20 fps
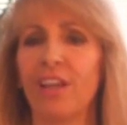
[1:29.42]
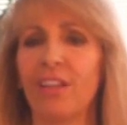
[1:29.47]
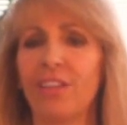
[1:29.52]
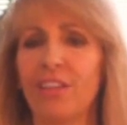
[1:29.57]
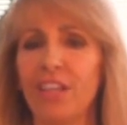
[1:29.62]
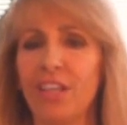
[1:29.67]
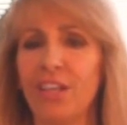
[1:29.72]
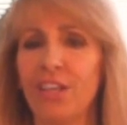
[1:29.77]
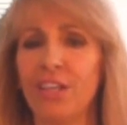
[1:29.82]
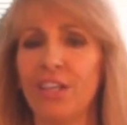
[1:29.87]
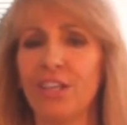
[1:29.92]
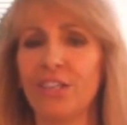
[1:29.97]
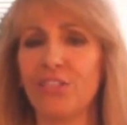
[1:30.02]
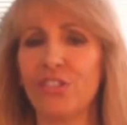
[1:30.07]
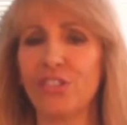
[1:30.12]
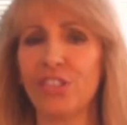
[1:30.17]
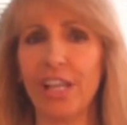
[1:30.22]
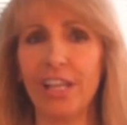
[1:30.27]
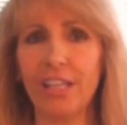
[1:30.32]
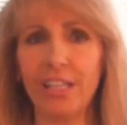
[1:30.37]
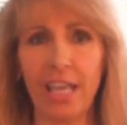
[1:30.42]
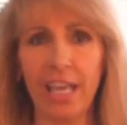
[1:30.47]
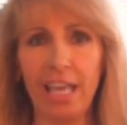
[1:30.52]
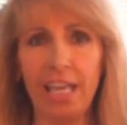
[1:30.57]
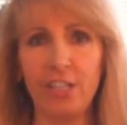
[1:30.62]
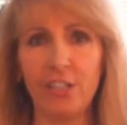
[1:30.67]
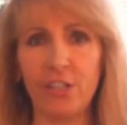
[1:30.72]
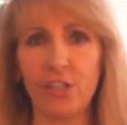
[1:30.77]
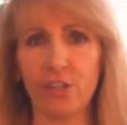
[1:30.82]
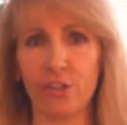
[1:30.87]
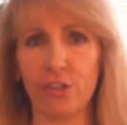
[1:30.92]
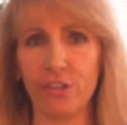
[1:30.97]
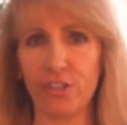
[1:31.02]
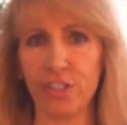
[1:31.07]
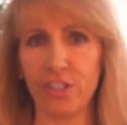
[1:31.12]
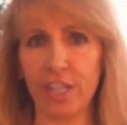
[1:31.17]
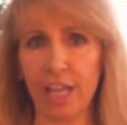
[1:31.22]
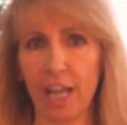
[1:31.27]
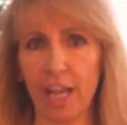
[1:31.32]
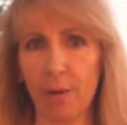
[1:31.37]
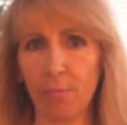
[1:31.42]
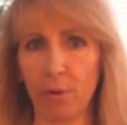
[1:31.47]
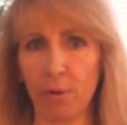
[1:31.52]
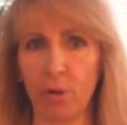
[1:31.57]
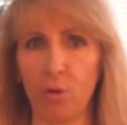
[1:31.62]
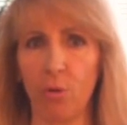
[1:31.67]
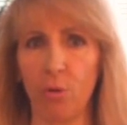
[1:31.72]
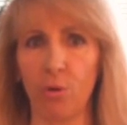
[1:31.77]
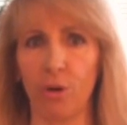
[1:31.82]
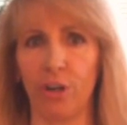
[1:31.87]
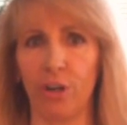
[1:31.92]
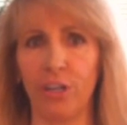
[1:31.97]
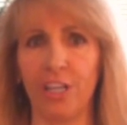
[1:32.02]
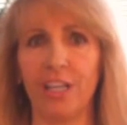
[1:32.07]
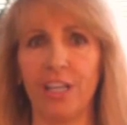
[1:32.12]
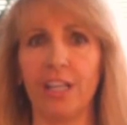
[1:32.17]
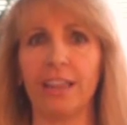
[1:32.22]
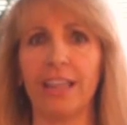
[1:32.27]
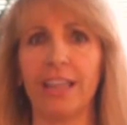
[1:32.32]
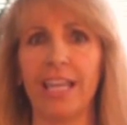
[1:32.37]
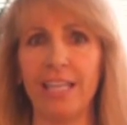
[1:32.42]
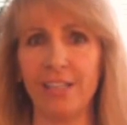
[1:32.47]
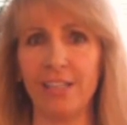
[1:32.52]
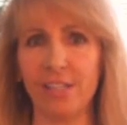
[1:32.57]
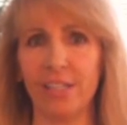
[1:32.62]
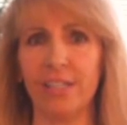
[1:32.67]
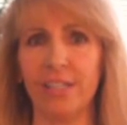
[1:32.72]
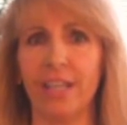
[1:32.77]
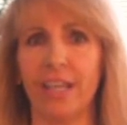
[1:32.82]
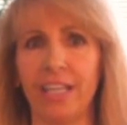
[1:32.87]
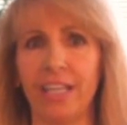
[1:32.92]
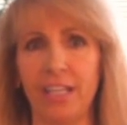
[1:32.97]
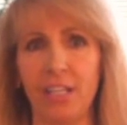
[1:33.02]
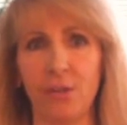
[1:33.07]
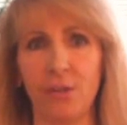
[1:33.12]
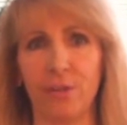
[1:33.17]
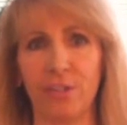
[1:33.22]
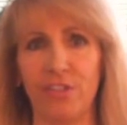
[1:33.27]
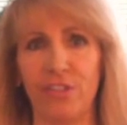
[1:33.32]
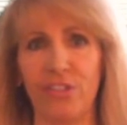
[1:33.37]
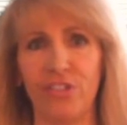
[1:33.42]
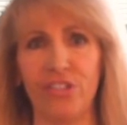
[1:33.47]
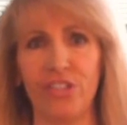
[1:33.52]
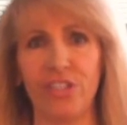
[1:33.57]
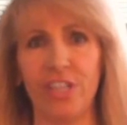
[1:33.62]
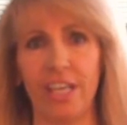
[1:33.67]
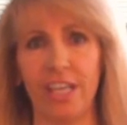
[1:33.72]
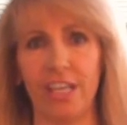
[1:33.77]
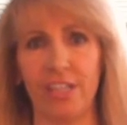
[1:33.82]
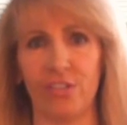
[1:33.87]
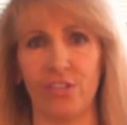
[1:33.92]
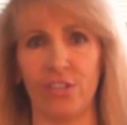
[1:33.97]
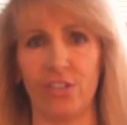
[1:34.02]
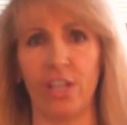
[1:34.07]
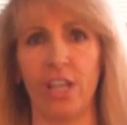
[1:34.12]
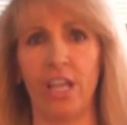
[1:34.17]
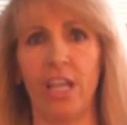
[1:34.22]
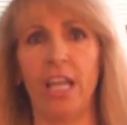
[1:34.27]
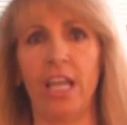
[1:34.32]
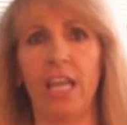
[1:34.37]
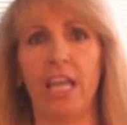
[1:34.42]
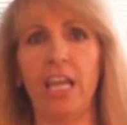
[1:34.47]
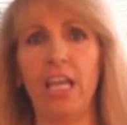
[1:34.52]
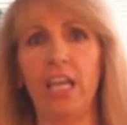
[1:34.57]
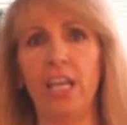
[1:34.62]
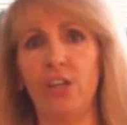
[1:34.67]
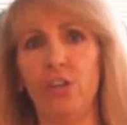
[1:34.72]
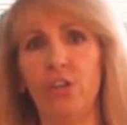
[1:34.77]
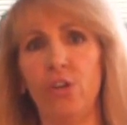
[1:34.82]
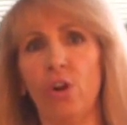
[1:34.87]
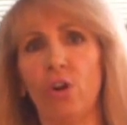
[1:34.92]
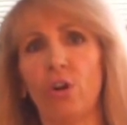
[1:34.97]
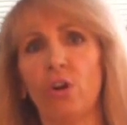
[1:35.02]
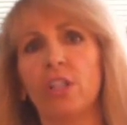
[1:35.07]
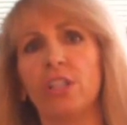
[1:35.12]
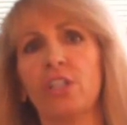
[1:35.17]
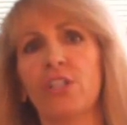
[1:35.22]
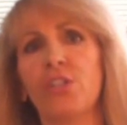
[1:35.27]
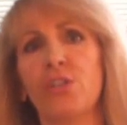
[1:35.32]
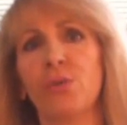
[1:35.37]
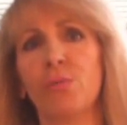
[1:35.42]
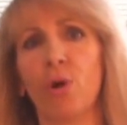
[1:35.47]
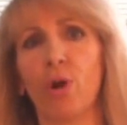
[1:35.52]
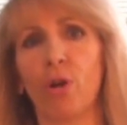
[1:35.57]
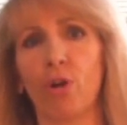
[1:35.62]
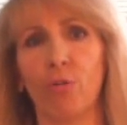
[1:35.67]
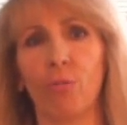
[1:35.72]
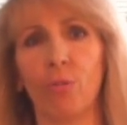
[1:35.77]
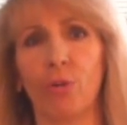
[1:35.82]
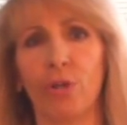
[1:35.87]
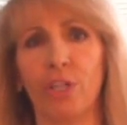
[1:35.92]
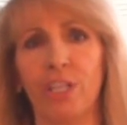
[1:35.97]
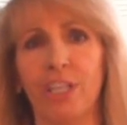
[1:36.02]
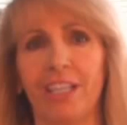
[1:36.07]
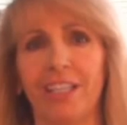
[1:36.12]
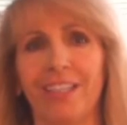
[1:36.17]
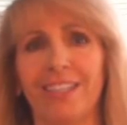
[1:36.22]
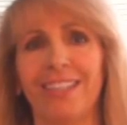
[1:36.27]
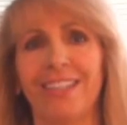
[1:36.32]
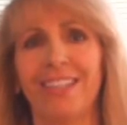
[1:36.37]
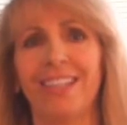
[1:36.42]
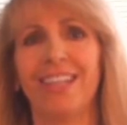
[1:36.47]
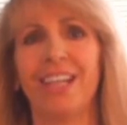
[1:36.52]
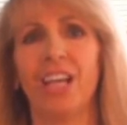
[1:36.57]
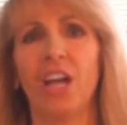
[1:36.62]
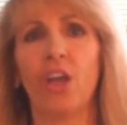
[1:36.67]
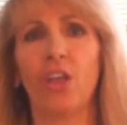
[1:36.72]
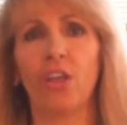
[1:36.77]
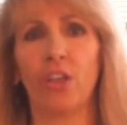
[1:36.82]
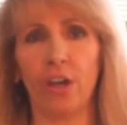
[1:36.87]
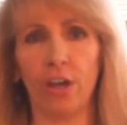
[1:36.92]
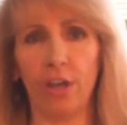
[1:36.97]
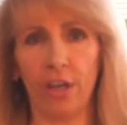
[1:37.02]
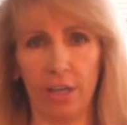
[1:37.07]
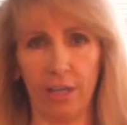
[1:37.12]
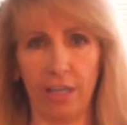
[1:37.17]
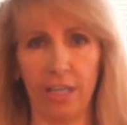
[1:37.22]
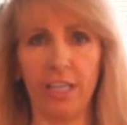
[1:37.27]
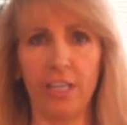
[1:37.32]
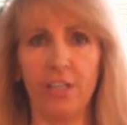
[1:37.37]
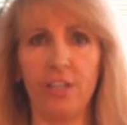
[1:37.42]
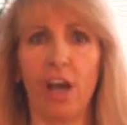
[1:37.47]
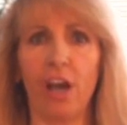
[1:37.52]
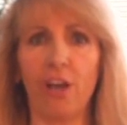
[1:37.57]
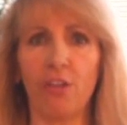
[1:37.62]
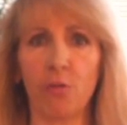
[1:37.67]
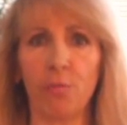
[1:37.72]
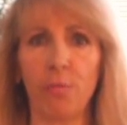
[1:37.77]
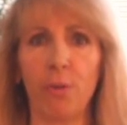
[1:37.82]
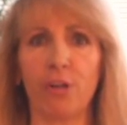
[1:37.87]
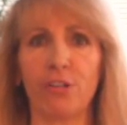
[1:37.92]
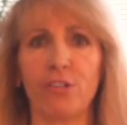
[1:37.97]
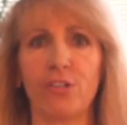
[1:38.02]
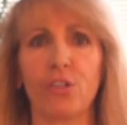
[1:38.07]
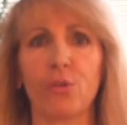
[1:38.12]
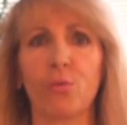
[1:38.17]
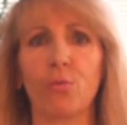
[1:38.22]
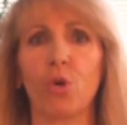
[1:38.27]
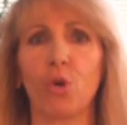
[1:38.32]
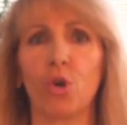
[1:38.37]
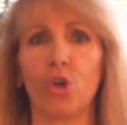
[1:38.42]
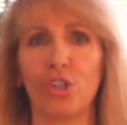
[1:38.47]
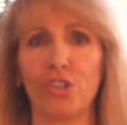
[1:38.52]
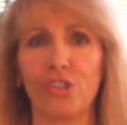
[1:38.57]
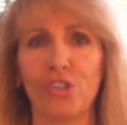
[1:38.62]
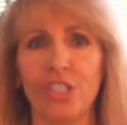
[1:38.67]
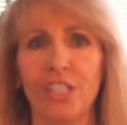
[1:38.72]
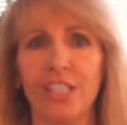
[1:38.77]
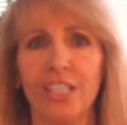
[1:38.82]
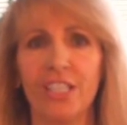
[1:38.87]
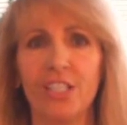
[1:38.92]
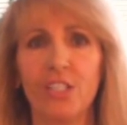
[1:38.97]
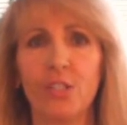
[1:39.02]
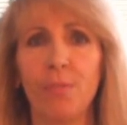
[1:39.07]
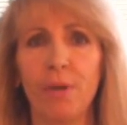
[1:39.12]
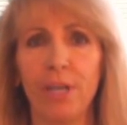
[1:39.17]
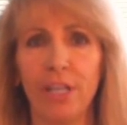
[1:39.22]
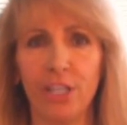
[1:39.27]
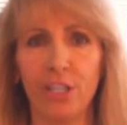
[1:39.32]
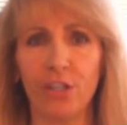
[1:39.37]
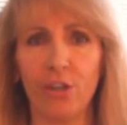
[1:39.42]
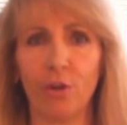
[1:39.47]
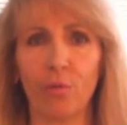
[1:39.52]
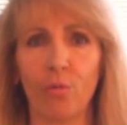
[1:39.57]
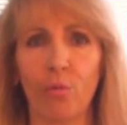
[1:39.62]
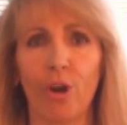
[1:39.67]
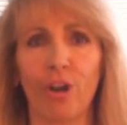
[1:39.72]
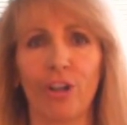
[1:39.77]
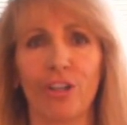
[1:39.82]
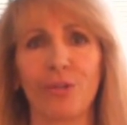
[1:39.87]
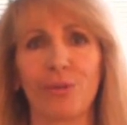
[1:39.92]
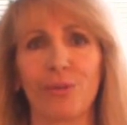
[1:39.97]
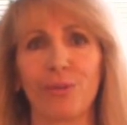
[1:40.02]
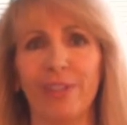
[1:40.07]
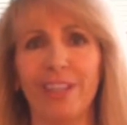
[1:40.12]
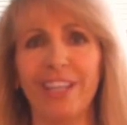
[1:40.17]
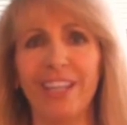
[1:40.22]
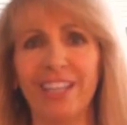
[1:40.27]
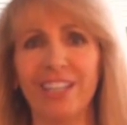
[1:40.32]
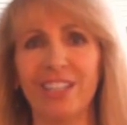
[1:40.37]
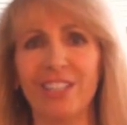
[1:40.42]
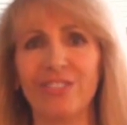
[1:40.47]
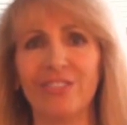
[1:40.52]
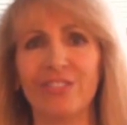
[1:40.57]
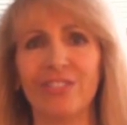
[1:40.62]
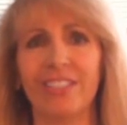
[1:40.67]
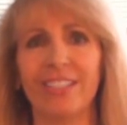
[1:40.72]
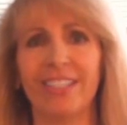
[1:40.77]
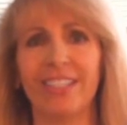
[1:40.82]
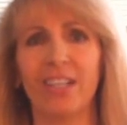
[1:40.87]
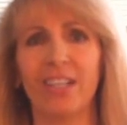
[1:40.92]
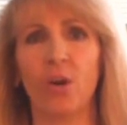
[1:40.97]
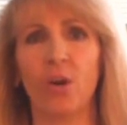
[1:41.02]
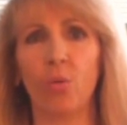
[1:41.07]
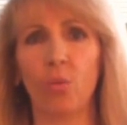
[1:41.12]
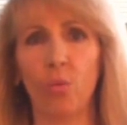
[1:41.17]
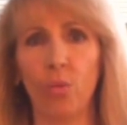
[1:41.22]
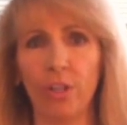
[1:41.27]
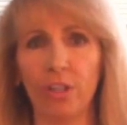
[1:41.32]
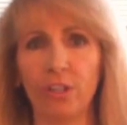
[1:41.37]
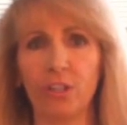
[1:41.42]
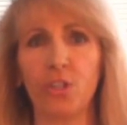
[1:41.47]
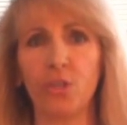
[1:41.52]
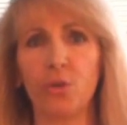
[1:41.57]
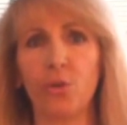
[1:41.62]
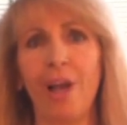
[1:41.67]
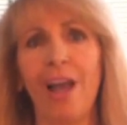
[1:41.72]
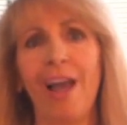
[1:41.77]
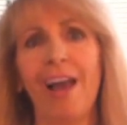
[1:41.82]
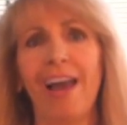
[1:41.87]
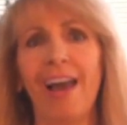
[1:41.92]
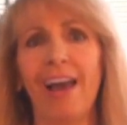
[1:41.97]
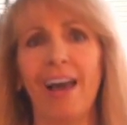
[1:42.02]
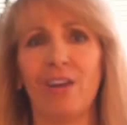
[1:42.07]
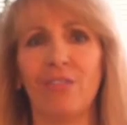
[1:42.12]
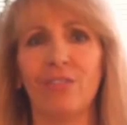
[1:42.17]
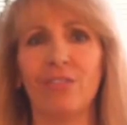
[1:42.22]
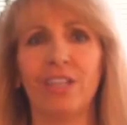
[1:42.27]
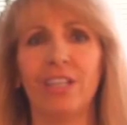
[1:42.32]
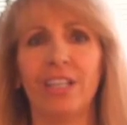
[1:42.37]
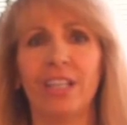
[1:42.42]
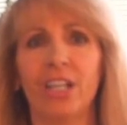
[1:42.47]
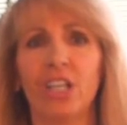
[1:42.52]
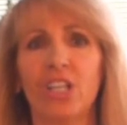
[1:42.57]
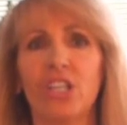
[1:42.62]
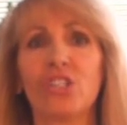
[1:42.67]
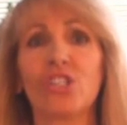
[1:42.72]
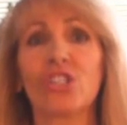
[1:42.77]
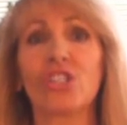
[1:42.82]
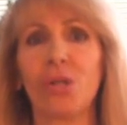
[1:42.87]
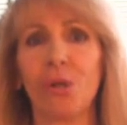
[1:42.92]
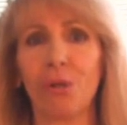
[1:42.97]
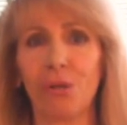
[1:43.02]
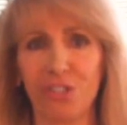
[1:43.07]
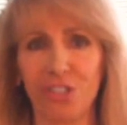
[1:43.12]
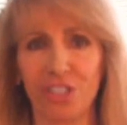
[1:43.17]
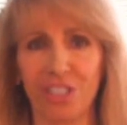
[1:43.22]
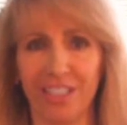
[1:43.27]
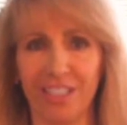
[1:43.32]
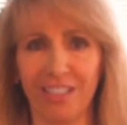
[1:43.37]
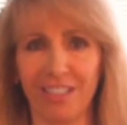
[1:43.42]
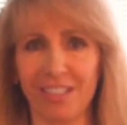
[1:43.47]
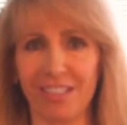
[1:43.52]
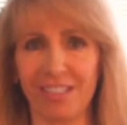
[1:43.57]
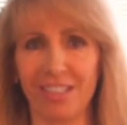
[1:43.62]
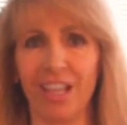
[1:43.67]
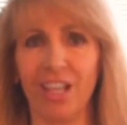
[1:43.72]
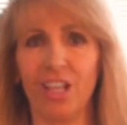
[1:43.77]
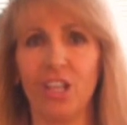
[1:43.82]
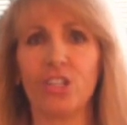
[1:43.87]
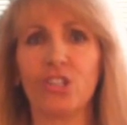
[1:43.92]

The sun enters Capricorn late tonight here in the States, and early tomorrow morning in other parts of the world, depending on where you live, will you have solstice.